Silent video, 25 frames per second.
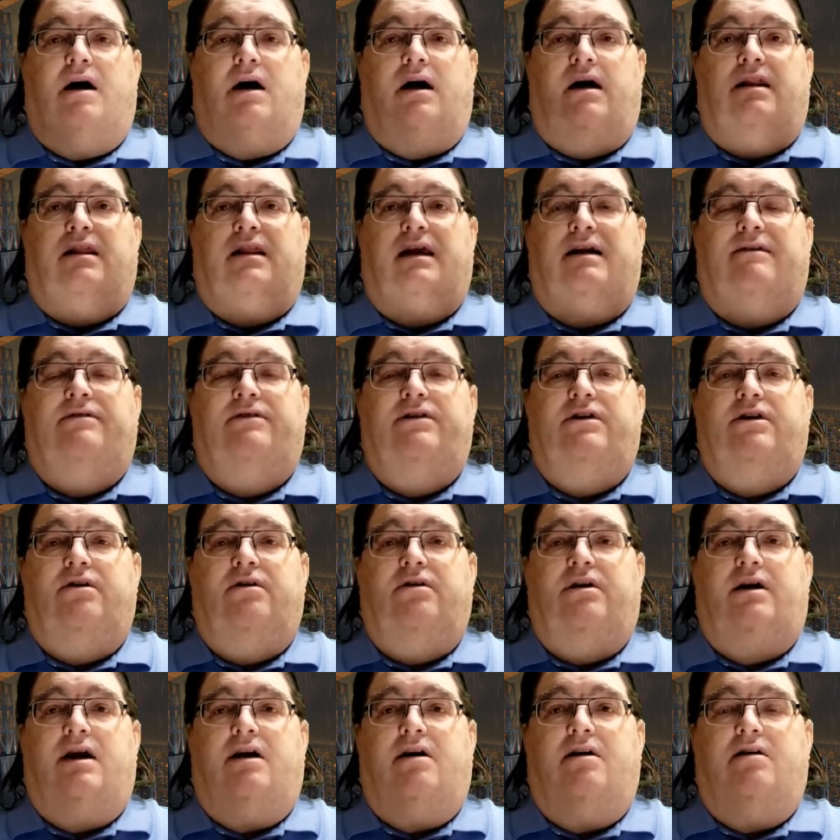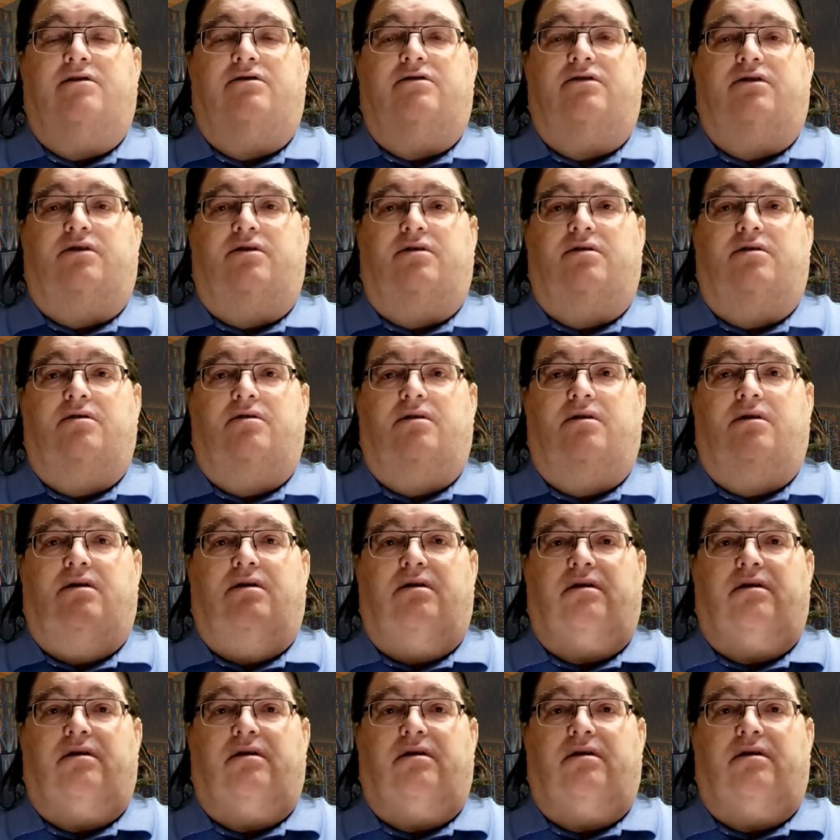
and leveling your character,